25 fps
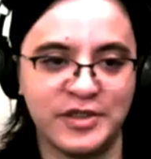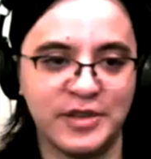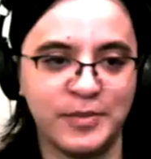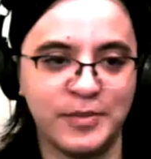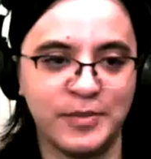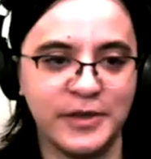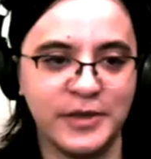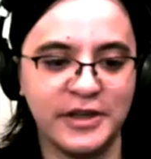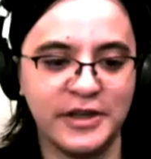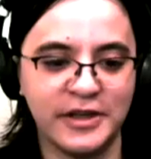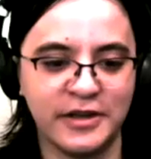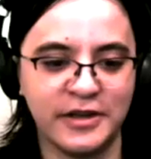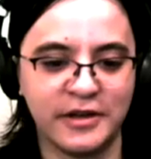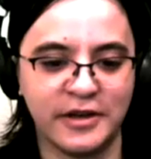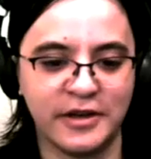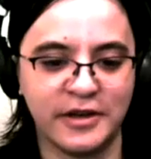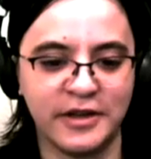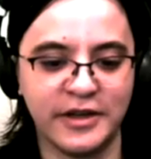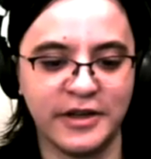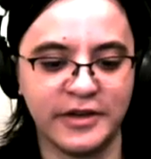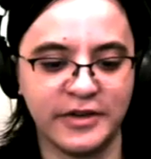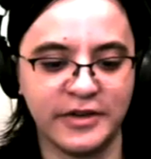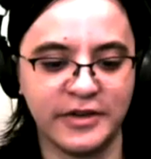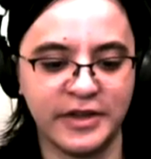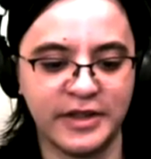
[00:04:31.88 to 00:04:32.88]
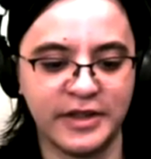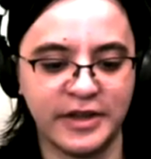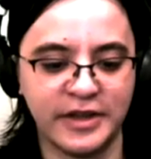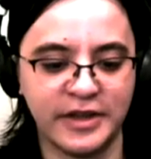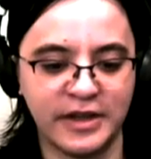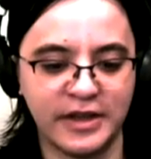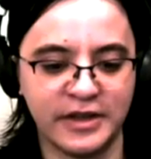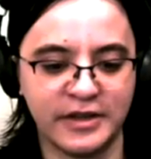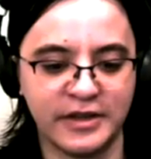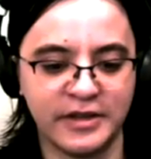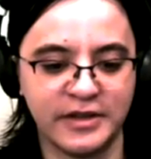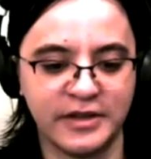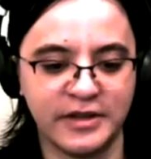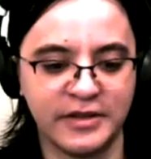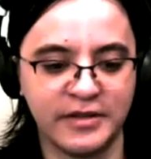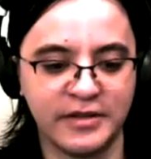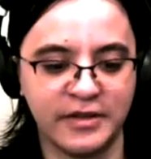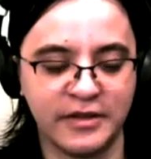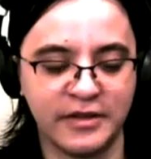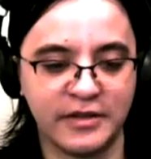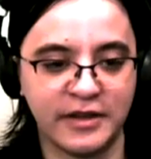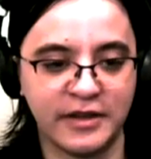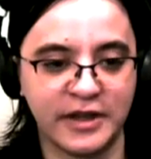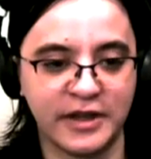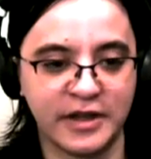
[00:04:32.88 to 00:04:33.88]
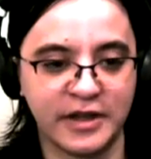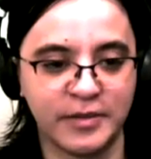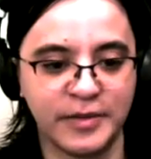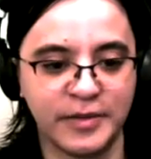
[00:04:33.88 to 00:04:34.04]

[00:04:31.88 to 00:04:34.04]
I put a call out in the Slack,